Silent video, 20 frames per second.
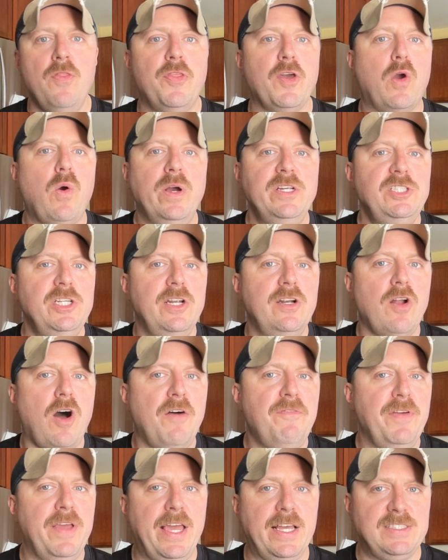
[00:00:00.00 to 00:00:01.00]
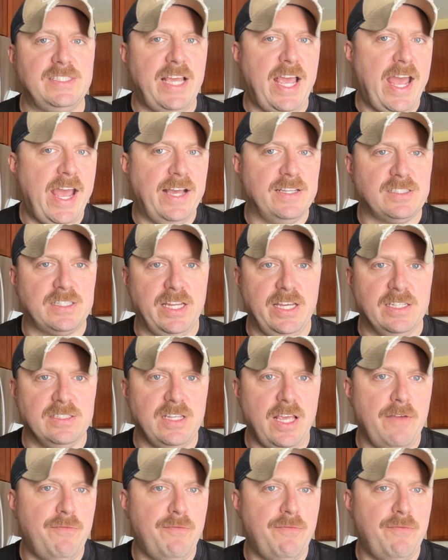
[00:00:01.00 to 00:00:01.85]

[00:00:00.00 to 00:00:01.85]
The question that often gets asked is,